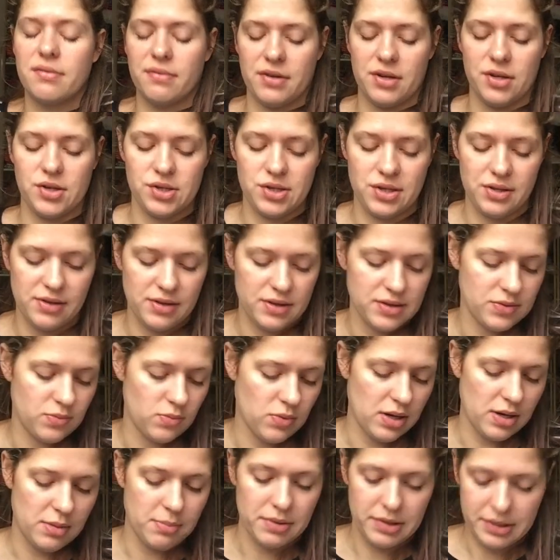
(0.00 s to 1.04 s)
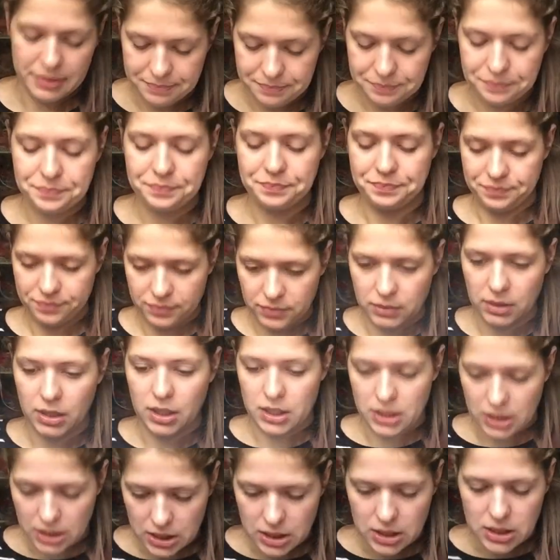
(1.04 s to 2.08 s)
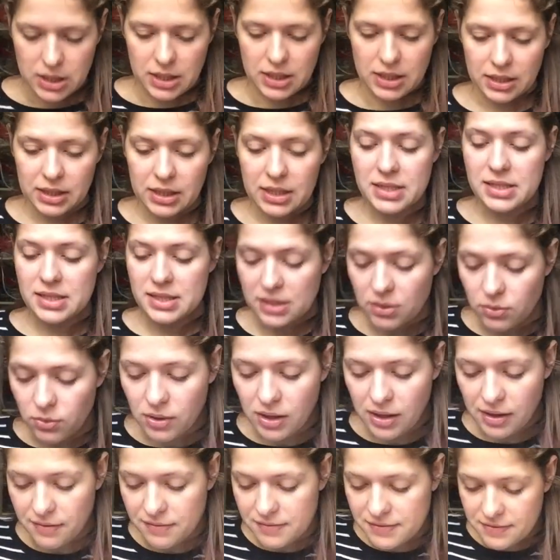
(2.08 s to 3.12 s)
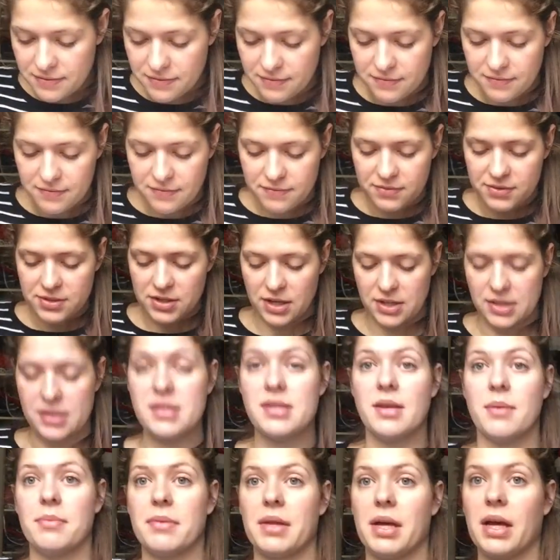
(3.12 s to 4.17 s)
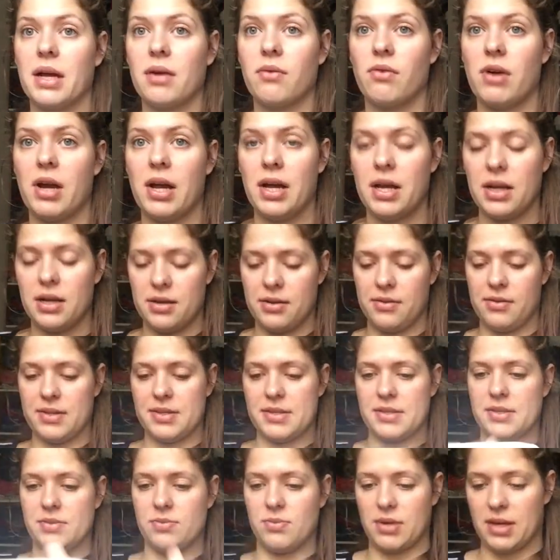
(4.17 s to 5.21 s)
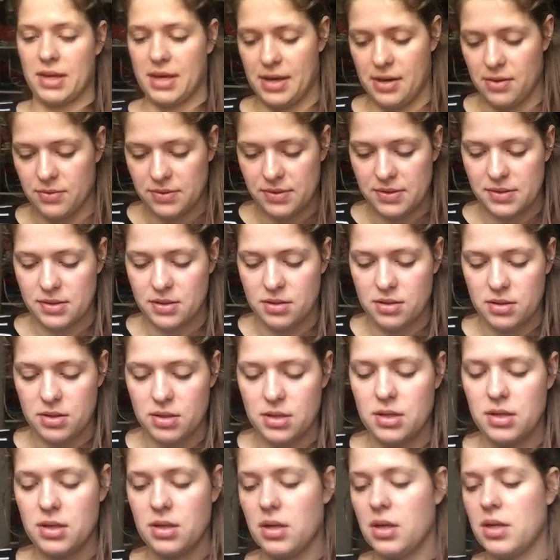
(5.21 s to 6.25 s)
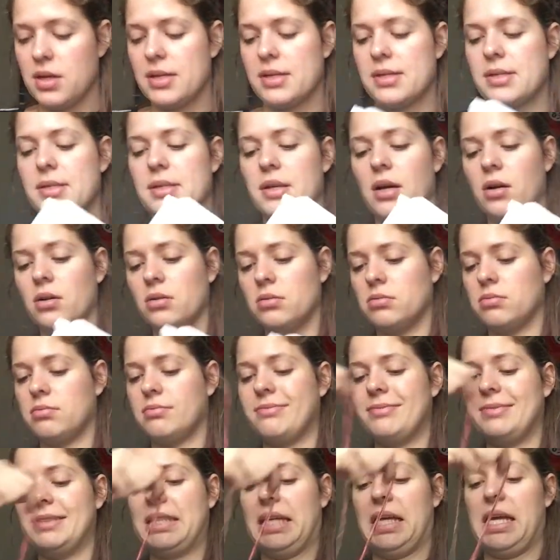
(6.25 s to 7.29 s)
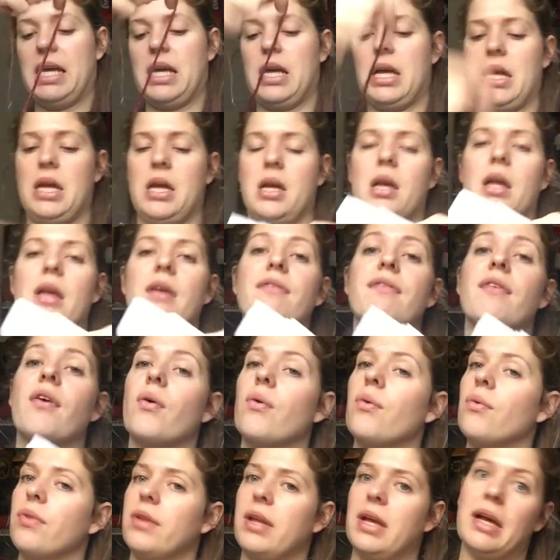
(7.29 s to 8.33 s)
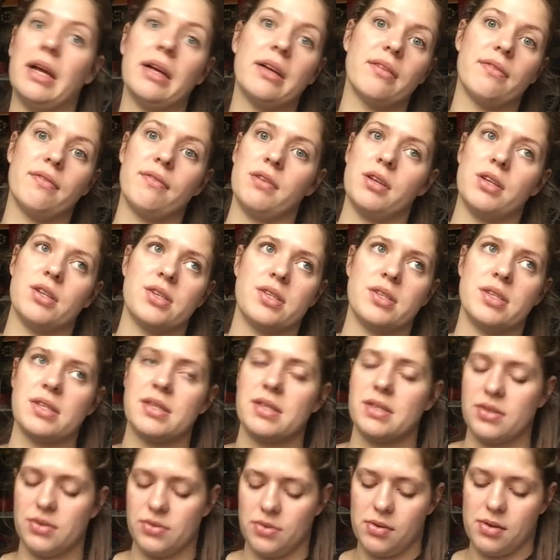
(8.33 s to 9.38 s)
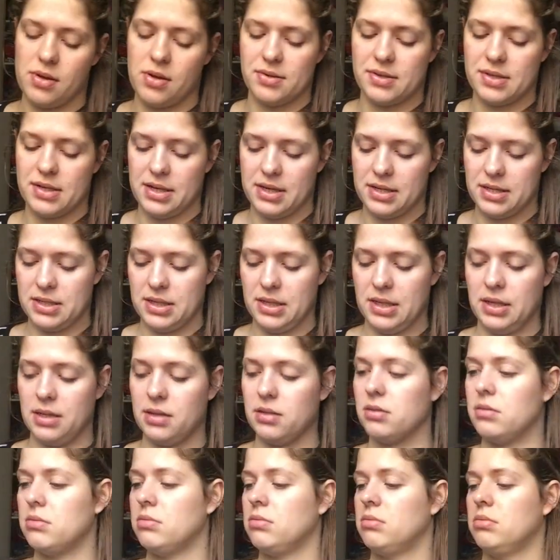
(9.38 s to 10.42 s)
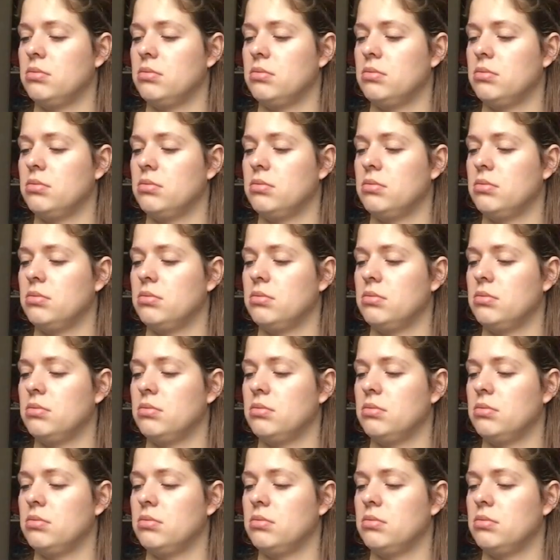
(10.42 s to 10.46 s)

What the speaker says: to finish it this way, but at least I will have done something, right? And this is what counts. So, if only I could finish this in 2019.